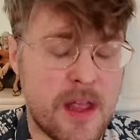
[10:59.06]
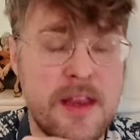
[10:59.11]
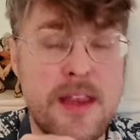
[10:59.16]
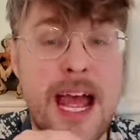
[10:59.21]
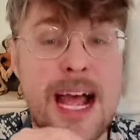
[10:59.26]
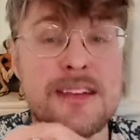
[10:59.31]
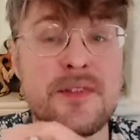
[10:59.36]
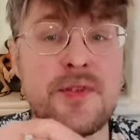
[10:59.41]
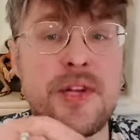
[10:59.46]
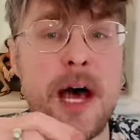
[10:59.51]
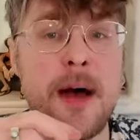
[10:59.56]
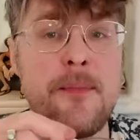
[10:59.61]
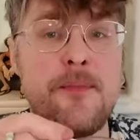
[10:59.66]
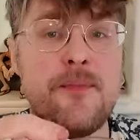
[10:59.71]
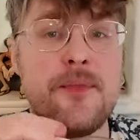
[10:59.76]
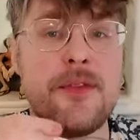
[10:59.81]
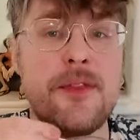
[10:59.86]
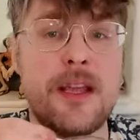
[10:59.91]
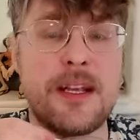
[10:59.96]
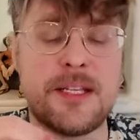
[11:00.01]
Next up,
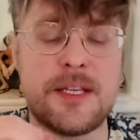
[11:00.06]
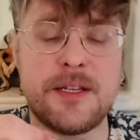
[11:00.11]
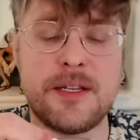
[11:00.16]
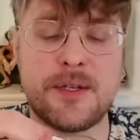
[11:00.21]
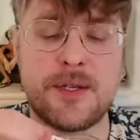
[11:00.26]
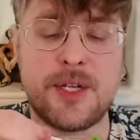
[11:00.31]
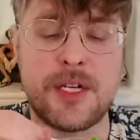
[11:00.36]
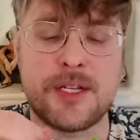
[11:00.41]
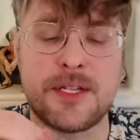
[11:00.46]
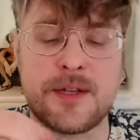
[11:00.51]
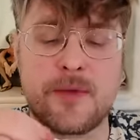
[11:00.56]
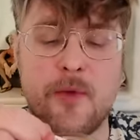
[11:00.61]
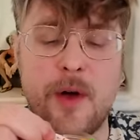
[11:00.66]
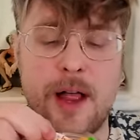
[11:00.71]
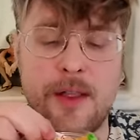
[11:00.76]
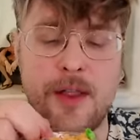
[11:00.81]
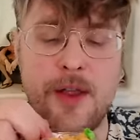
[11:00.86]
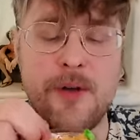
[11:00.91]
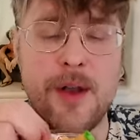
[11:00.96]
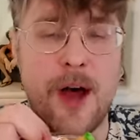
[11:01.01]
this is just,
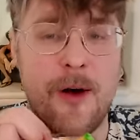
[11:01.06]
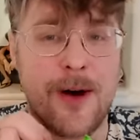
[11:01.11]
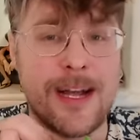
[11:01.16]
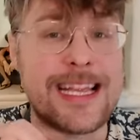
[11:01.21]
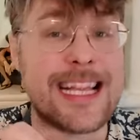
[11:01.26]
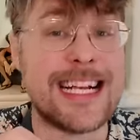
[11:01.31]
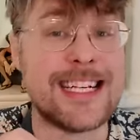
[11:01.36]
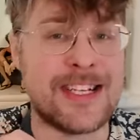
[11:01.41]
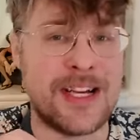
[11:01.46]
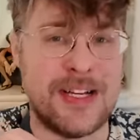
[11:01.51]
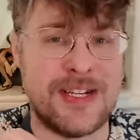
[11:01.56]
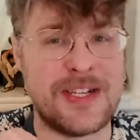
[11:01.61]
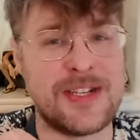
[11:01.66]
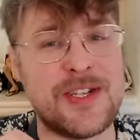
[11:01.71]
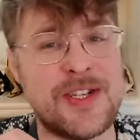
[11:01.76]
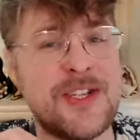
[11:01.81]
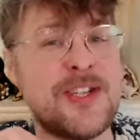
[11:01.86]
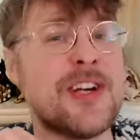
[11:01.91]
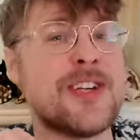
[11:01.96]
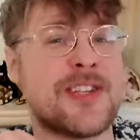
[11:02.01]
well, you know what this is.
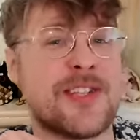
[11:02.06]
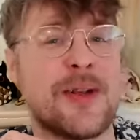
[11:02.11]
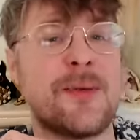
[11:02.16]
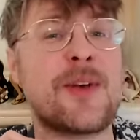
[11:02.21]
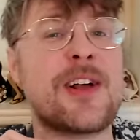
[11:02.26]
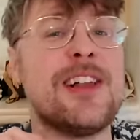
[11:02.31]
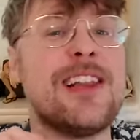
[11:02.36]
It's just some